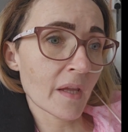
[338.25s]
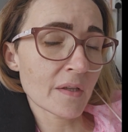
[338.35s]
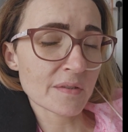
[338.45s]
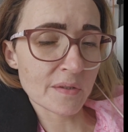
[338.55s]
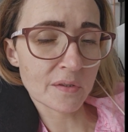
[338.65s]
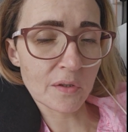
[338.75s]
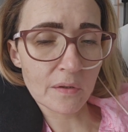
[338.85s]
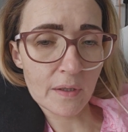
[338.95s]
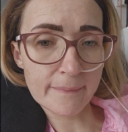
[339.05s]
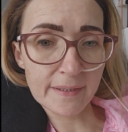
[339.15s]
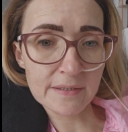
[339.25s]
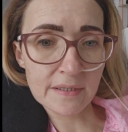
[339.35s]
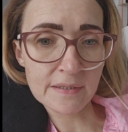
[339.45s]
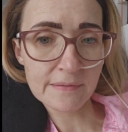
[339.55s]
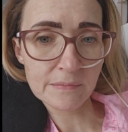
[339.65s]
I'd gone a couple of days
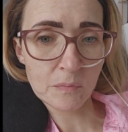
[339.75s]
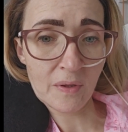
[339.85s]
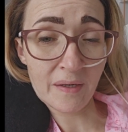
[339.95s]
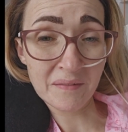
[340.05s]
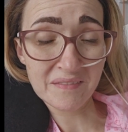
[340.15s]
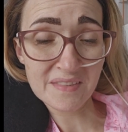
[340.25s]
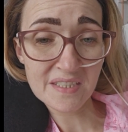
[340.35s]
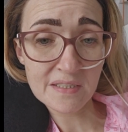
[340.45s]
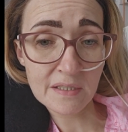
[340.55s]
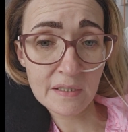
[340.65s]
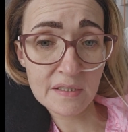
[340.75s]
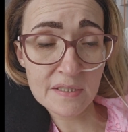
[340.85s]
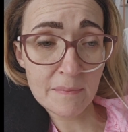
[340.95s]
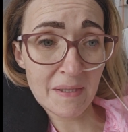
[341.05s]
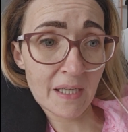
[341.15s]
without any TPN